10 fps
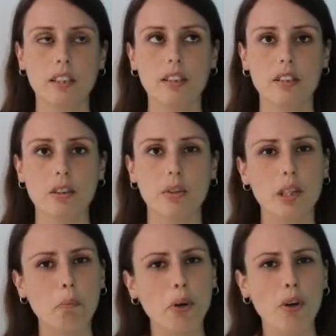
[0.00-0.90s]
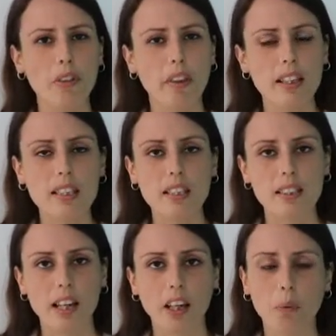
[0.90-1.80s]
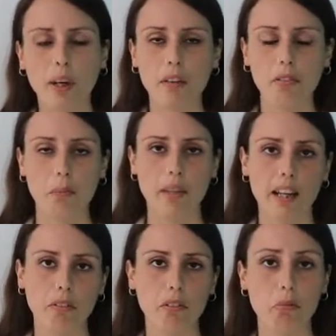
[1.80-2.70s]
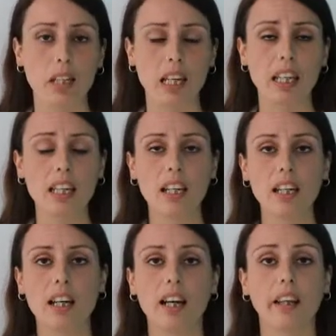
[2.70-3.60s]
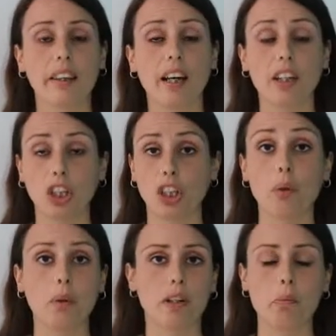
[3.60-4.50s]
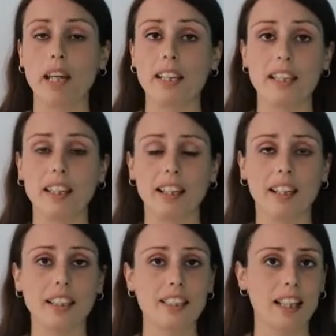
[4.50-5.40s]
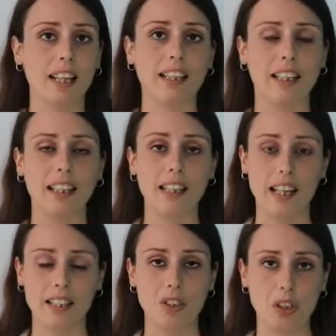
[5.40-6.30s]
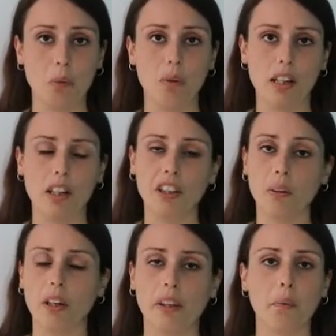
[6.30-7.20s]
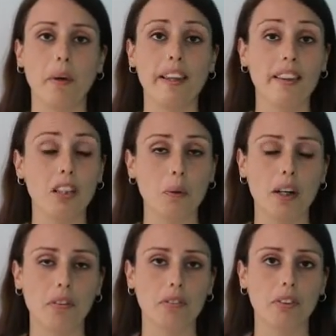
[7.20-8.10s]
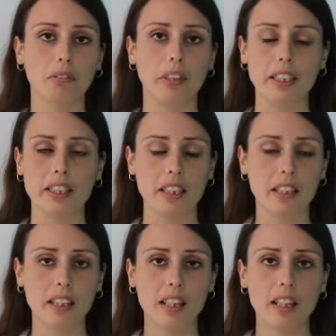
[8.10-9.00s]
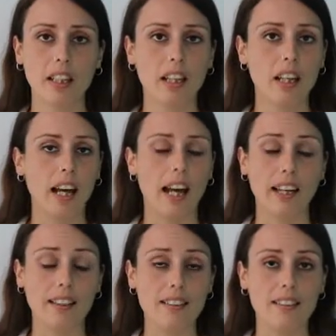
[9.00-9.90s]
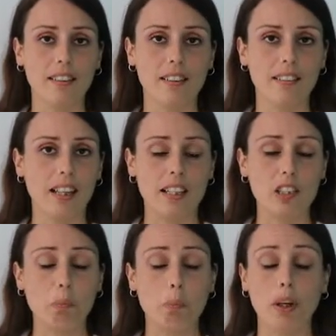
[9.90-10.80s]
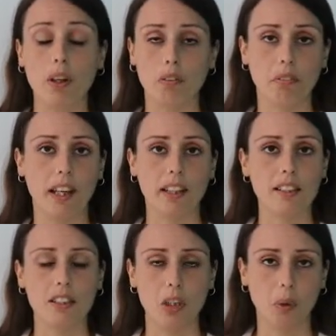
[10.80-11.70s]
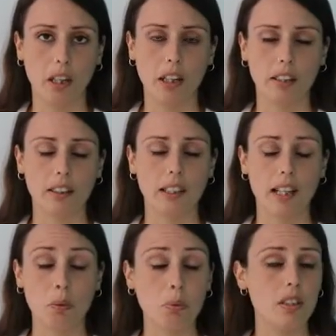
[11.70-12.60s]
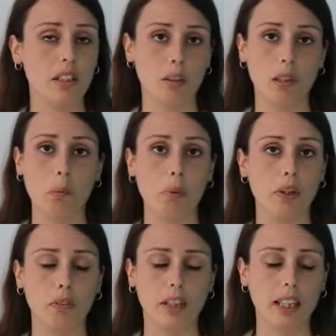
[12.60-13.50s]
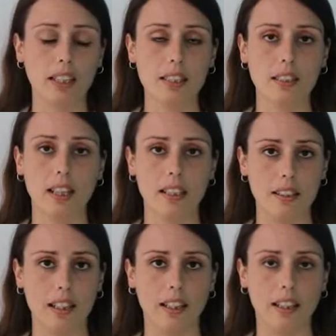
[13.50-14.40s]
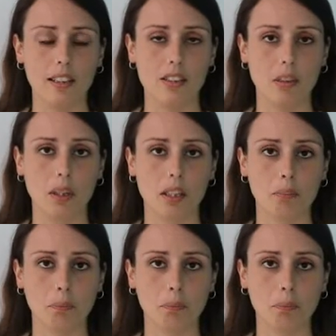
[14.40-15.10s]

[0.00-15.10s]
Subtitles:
So the important things to take away from that for me are that you are amazing exactly as you are. You are the way that you are for a reason, and it's perfect. You are absolutely perfect exactly as you are.